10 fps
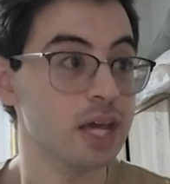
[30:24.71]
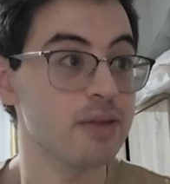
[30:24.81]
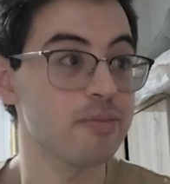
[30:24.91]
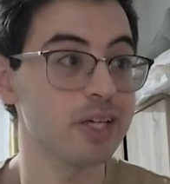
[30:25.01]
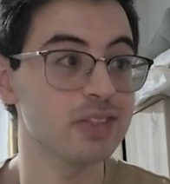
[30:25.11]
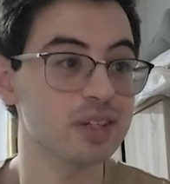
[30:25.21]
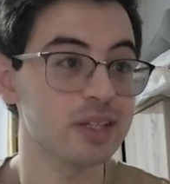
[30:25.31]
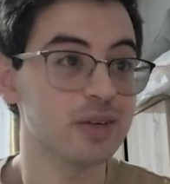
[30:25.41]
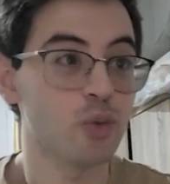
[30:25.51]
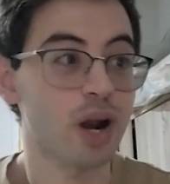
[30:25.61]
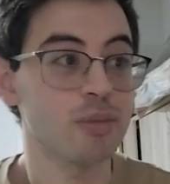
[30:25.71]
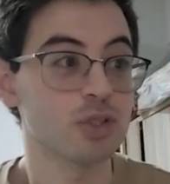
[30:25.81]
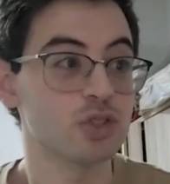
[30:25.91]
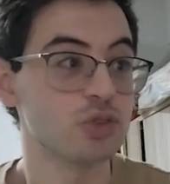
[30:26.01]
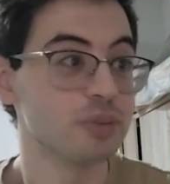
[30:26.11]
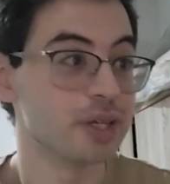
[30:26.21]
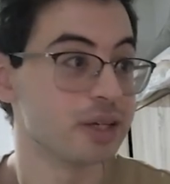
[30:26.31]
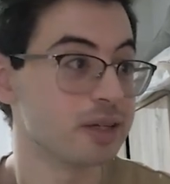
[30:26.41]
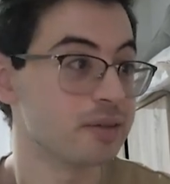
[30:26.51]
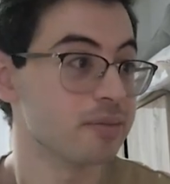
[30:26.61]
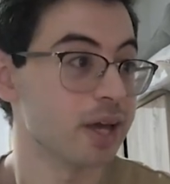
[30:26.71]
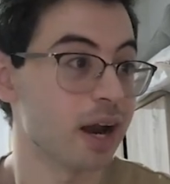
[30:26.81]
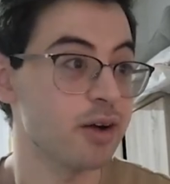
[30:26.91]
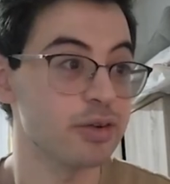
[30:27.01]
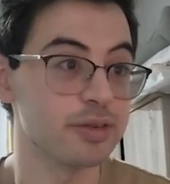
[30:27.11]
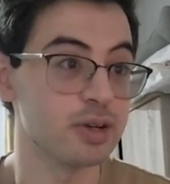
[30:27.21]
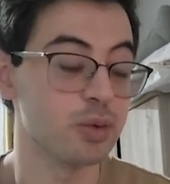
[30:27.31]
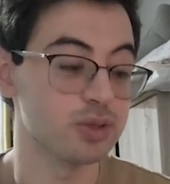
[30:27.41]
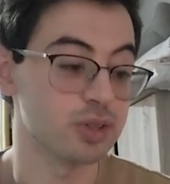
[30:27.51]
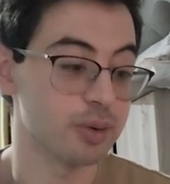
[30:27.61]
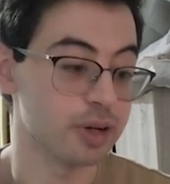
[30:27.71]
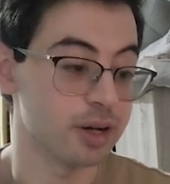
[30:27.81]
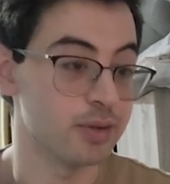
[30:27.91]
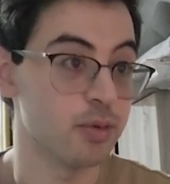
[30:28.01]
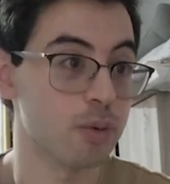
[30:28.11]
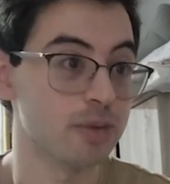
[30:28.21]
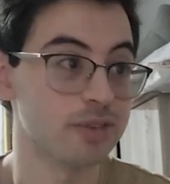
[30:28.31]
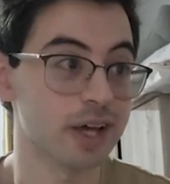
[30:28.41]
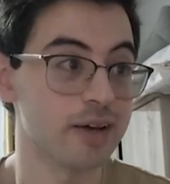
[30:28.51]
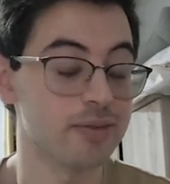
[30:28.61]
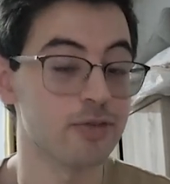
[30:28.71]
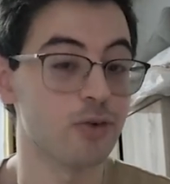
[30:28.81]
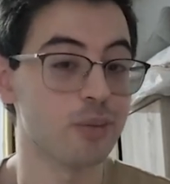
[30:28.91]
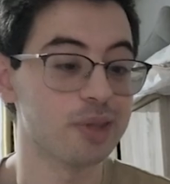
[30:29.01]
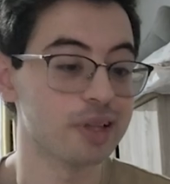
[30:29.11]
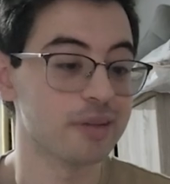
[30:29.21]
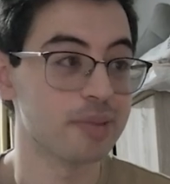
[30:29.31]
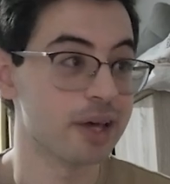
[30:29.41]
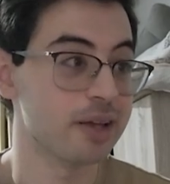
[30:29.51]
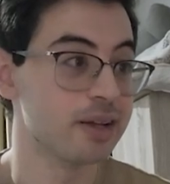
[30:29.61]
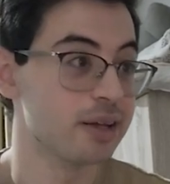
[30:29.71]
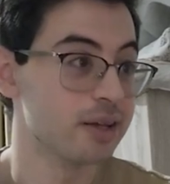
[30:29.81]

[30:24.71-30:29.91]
And basically what I'm assuming, man, I don't even know what's going on. What was that formula up ahead?